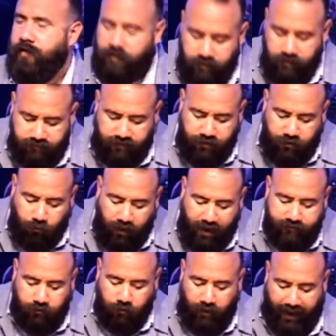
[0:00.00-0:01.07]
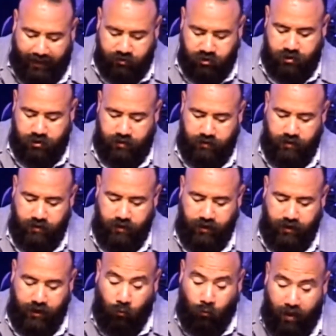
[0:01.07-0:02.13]
You see, the resurrection
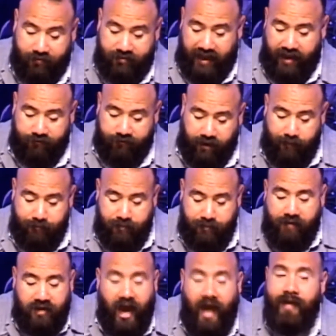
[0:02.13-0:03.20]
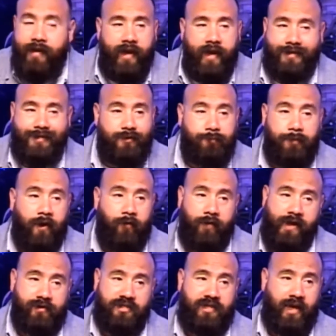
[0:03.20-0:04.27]
in what they have come, they have not yet
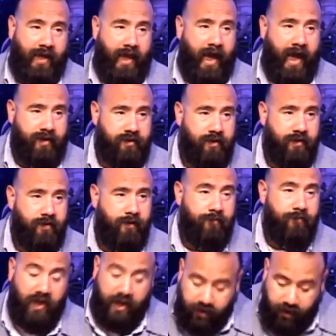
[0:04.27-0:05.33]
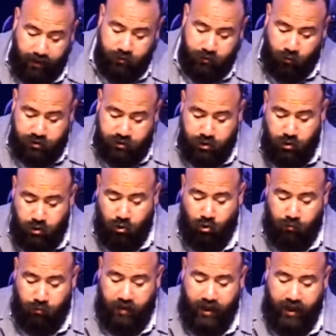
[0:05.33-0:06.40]
experienced it yet. They come to a
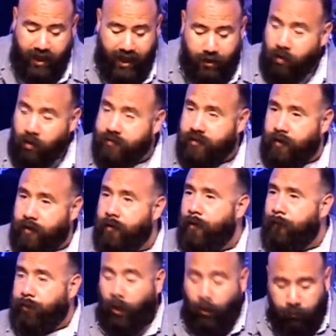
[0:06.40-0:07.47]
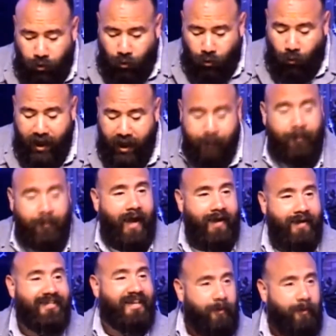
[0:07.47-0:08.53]
tomb, and what they're blown away by
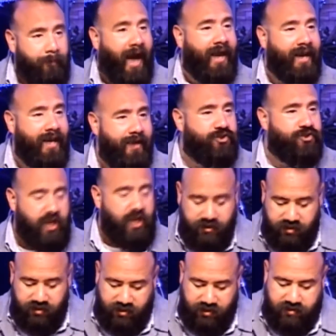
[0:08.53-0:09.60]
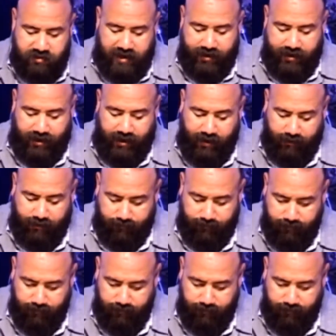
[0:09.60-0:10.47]
is that the body of Jesus is not here.